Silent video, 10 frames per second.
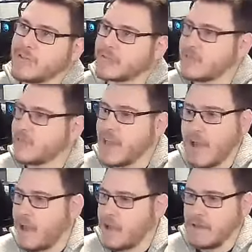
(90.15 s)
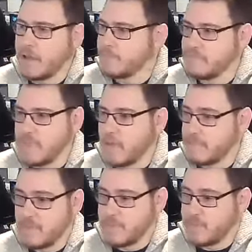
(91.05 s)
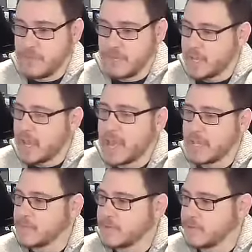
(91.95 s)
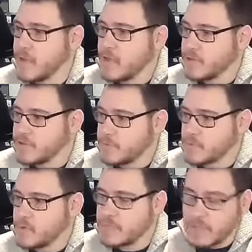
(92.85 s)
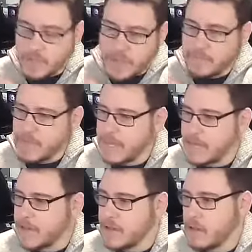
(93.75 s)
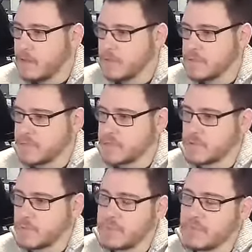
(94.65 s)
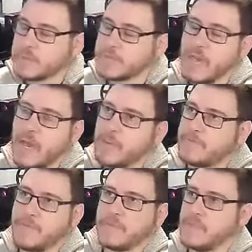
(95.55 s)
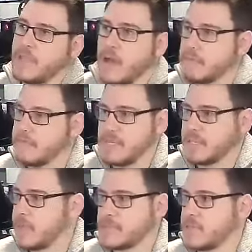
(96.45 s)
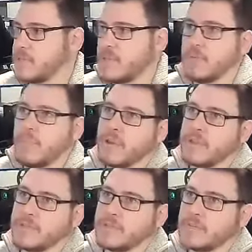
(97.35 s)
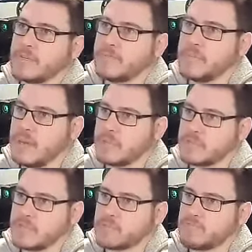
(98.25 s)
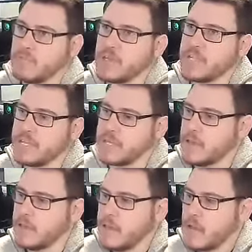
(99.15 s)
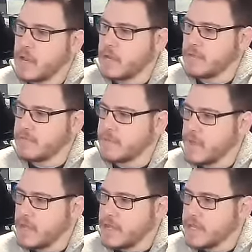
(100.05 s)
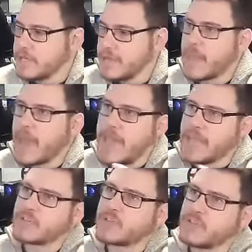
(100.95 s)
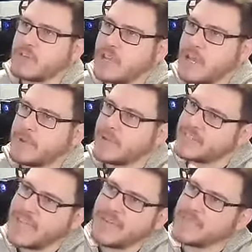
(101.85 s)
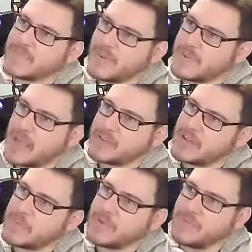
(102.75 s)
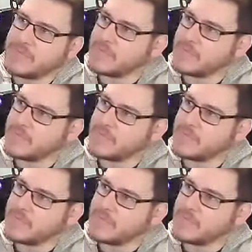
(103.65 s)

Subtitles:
So yeah, if you can get your hands on triple screens like you have here, in terms of the way you've got them set up, I think it's absolutely a no-brainer in terms of being able to just really kind of get that extra couple of tenths or extra couple of